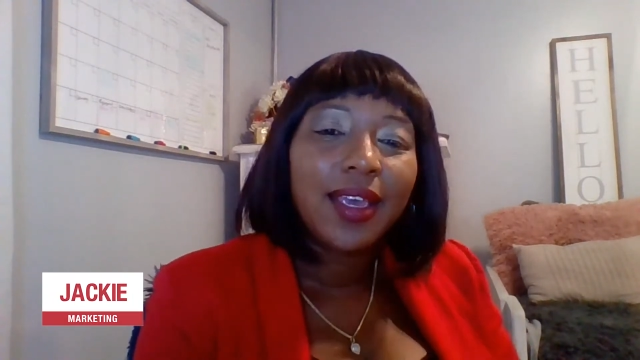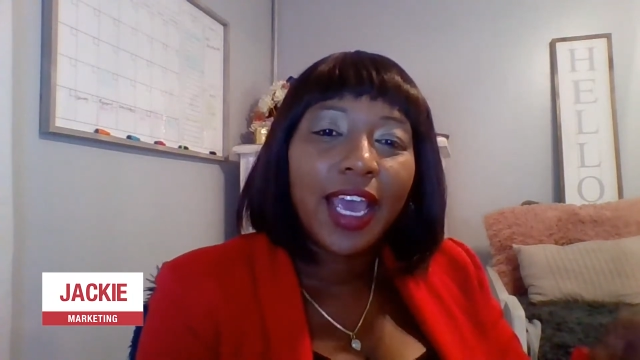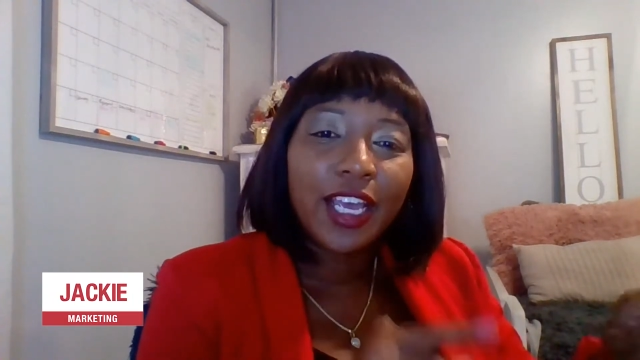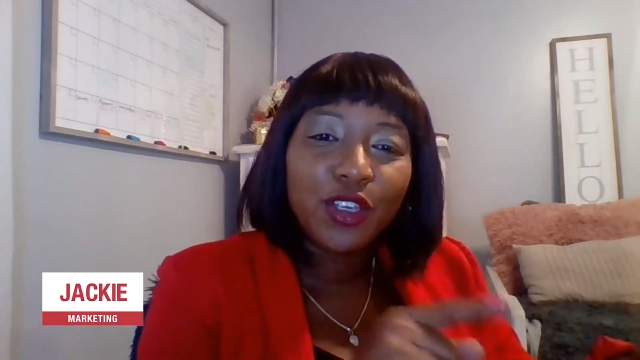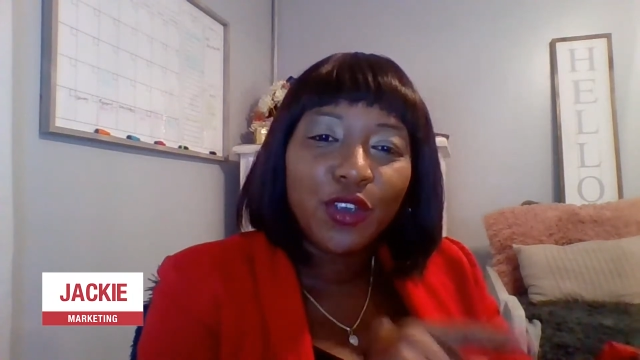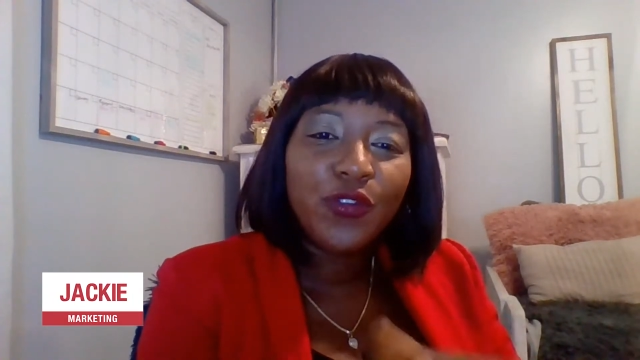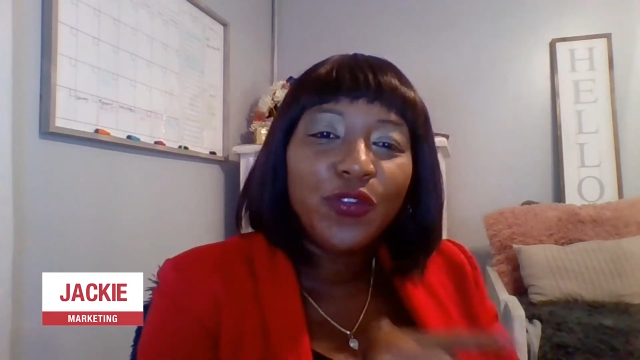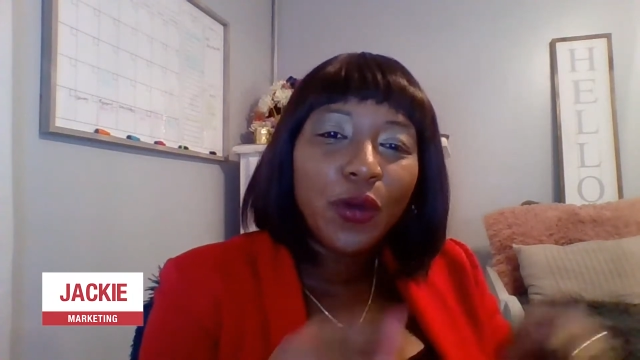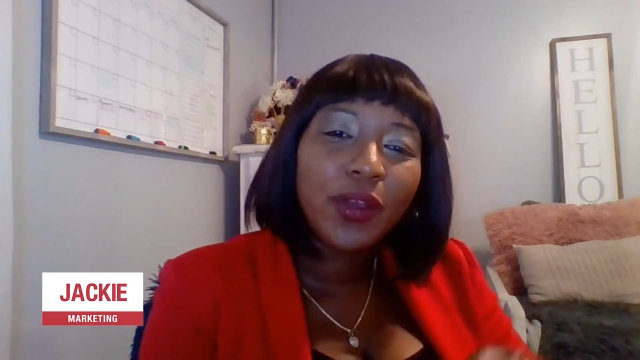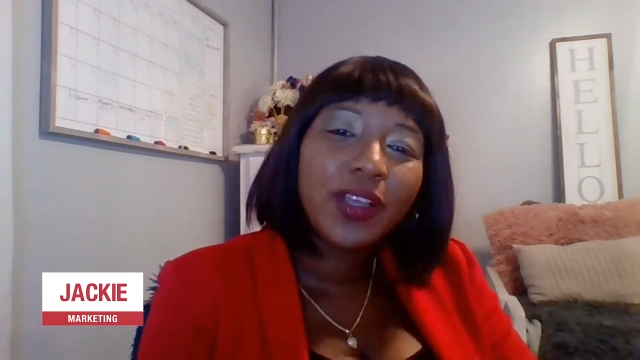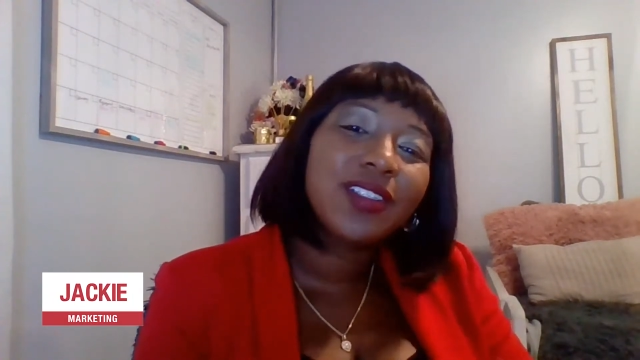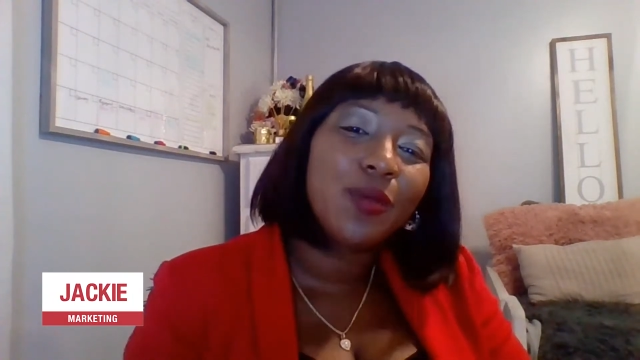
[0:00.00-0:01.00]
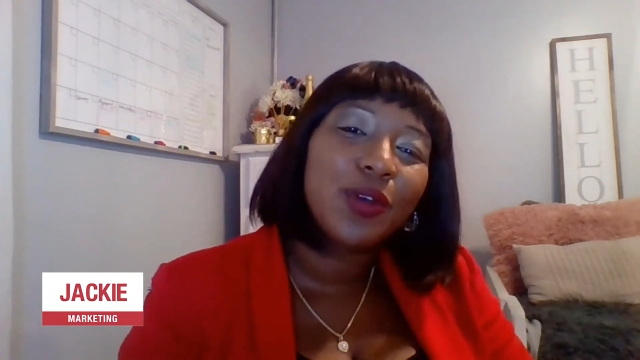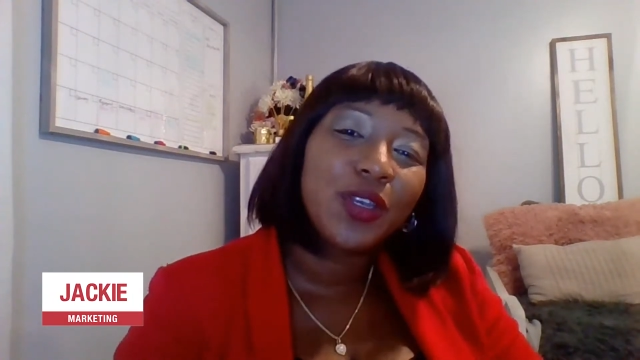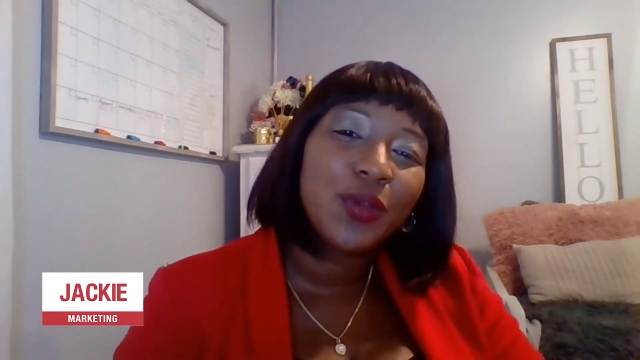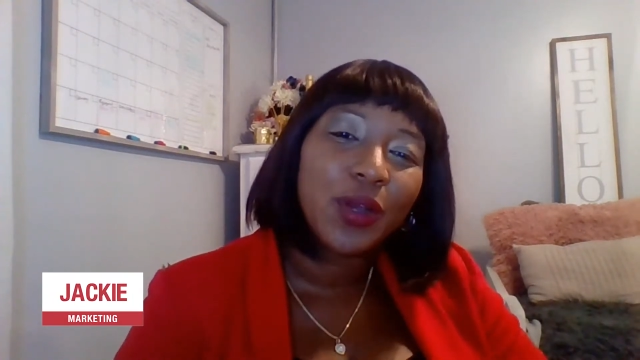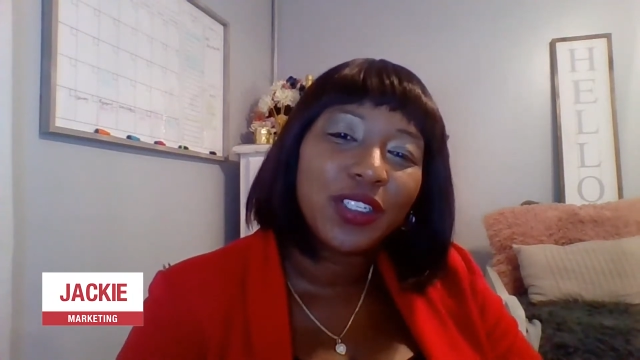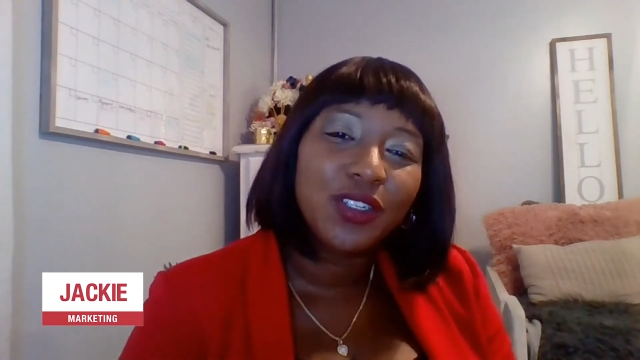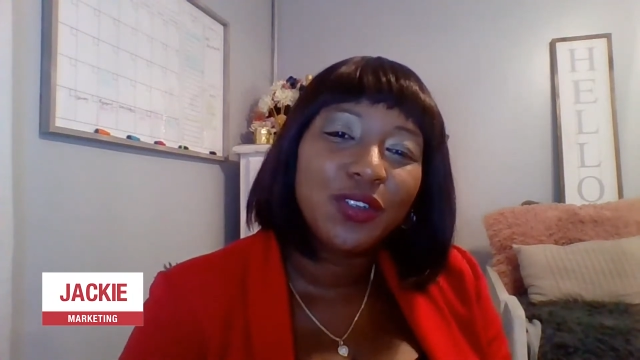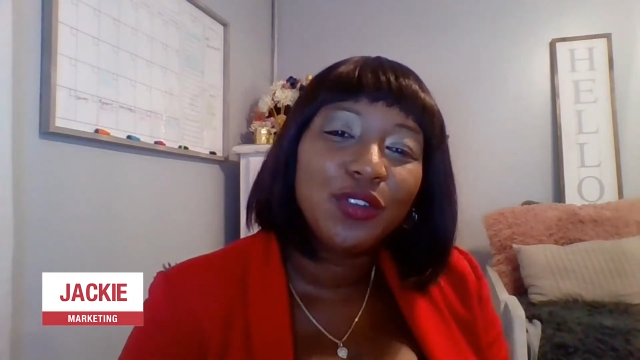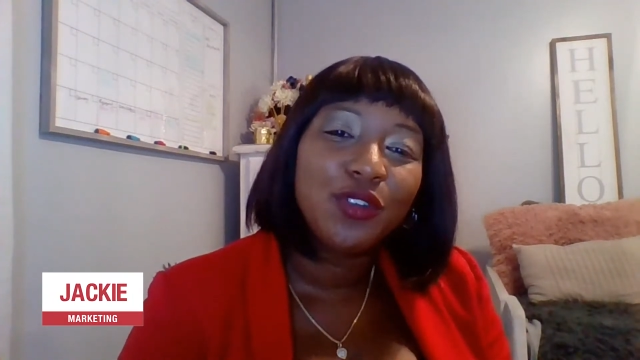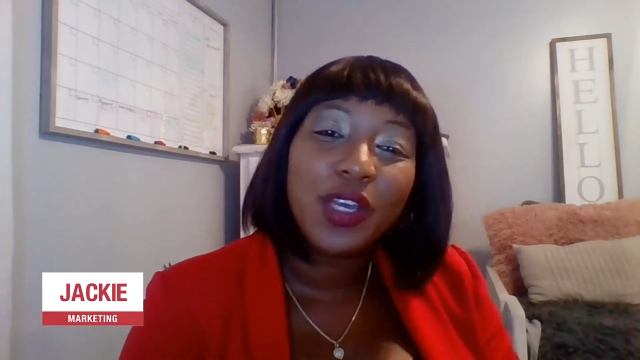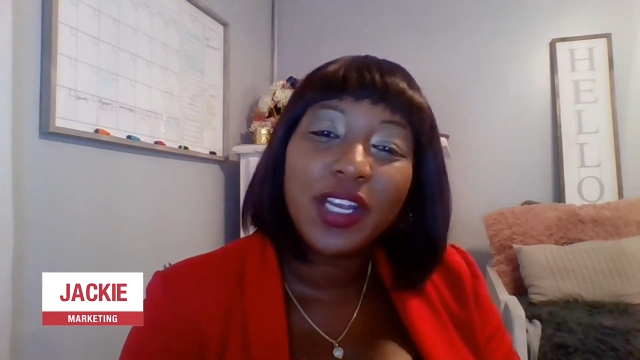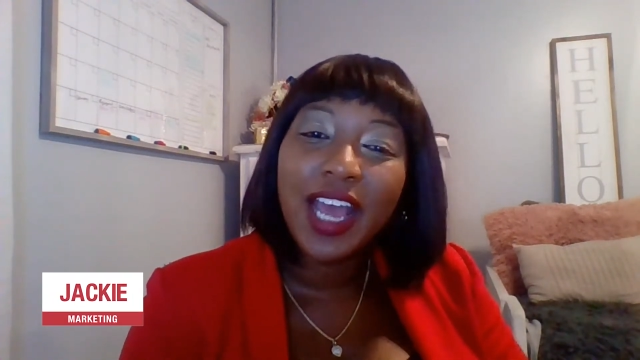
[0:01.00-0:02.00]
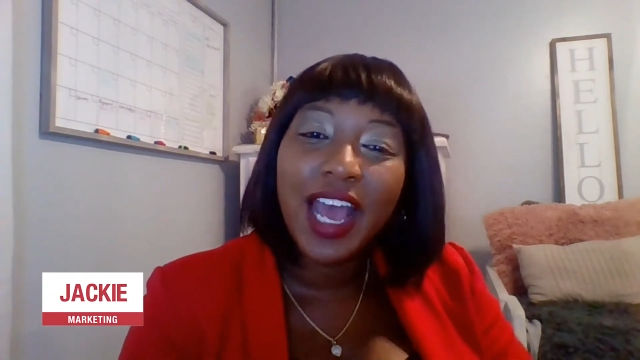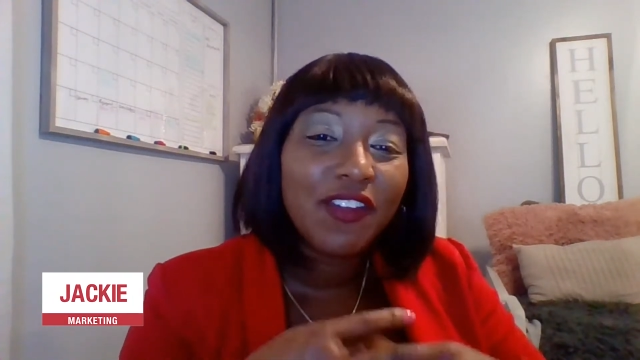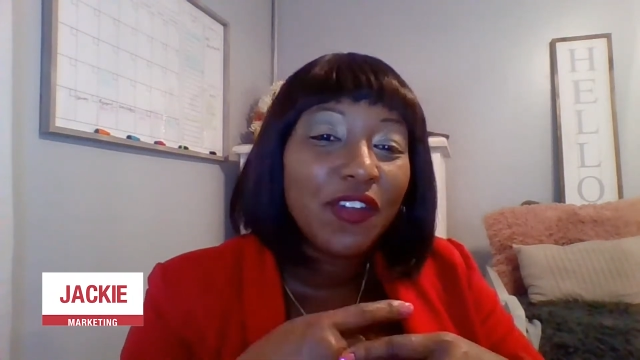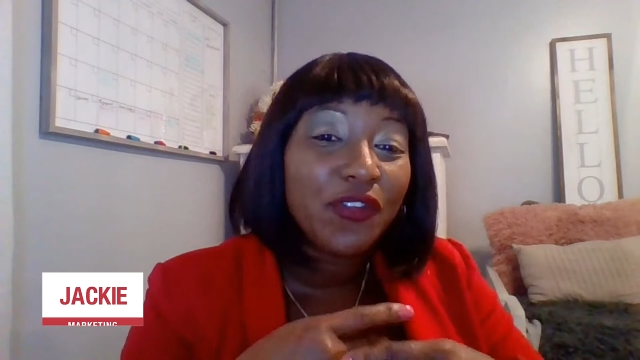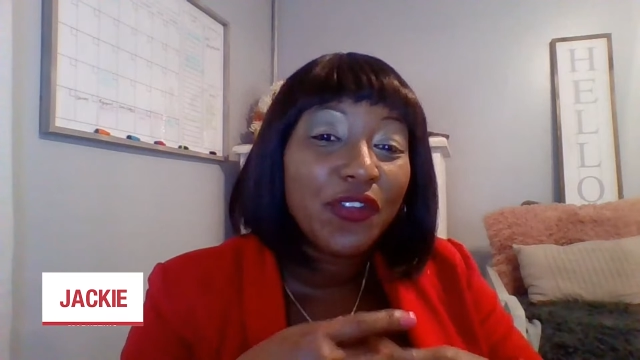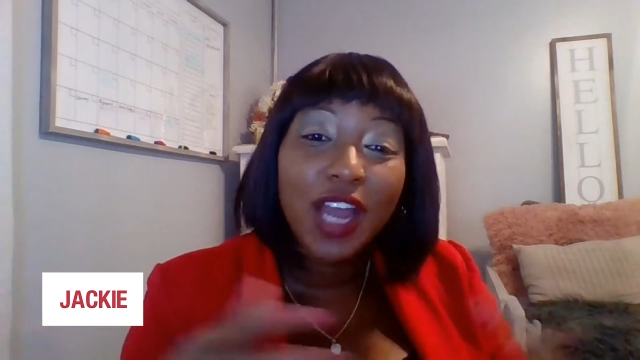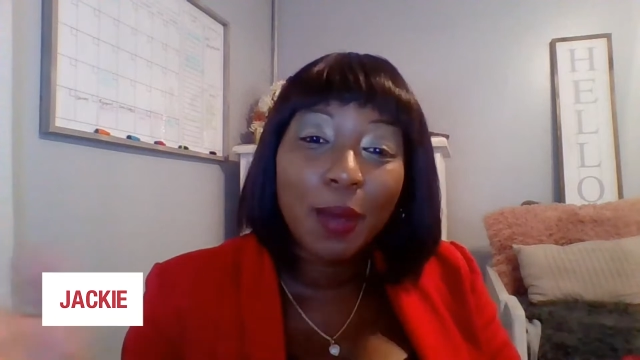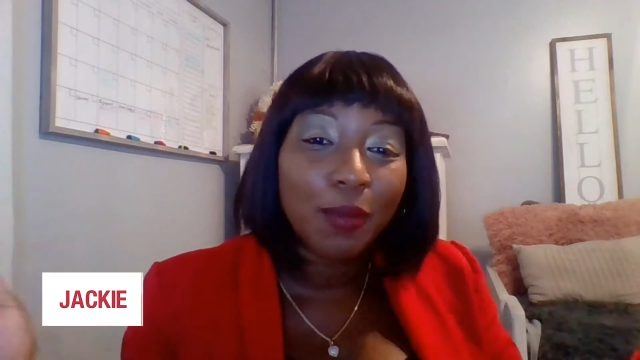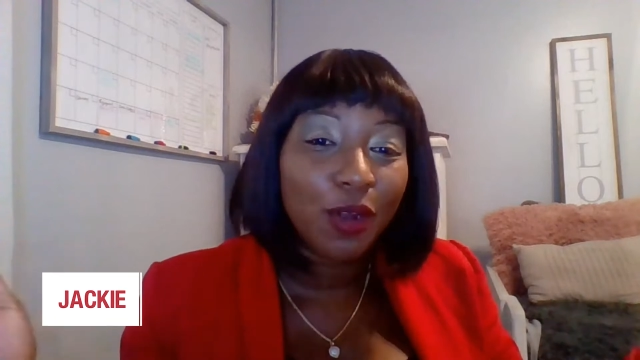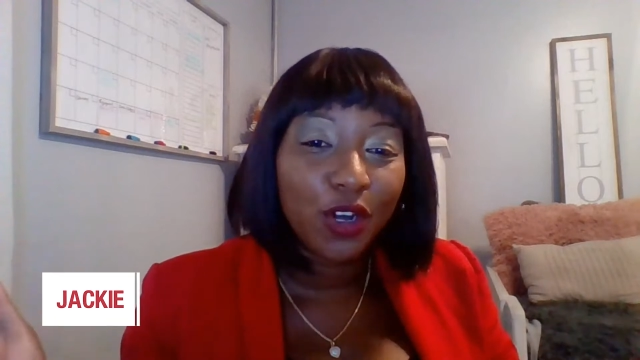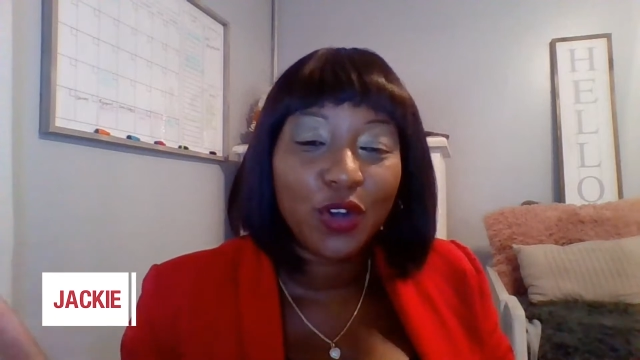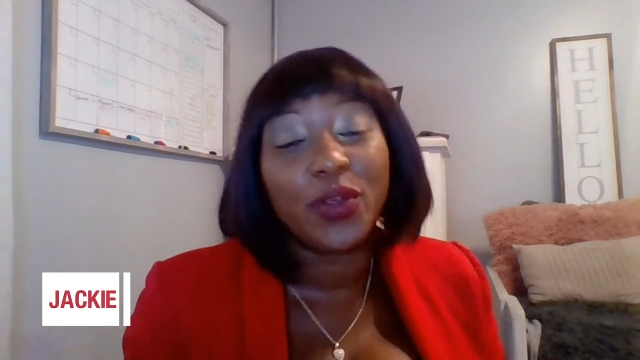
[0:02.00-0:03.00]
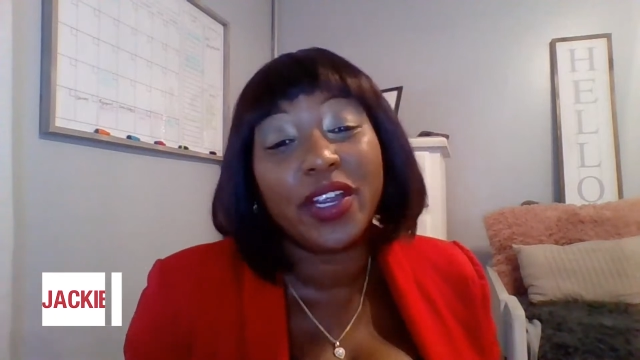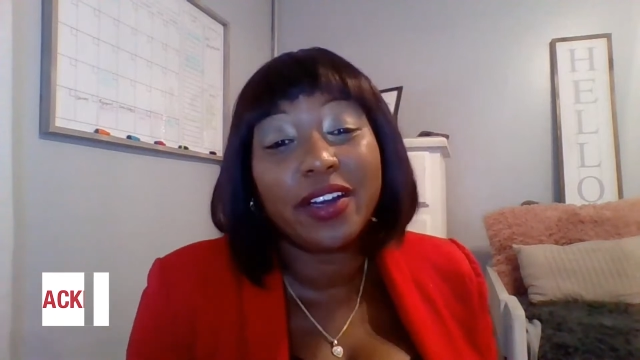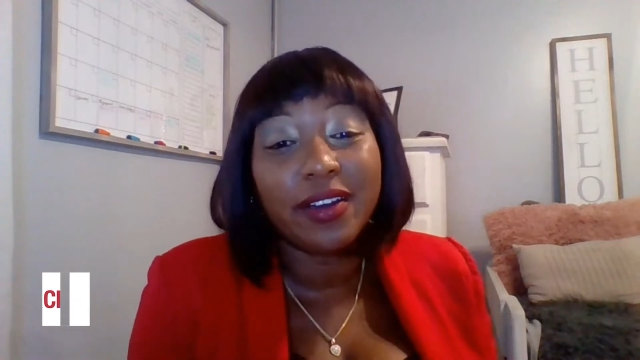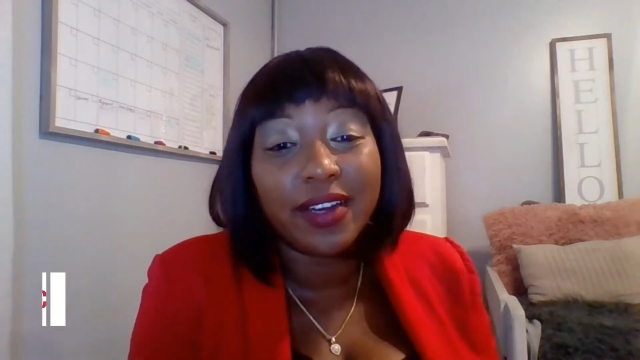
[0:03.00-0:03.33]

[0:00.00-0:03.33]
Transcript: and you focus on what you want to do, you can have a phenomenal career.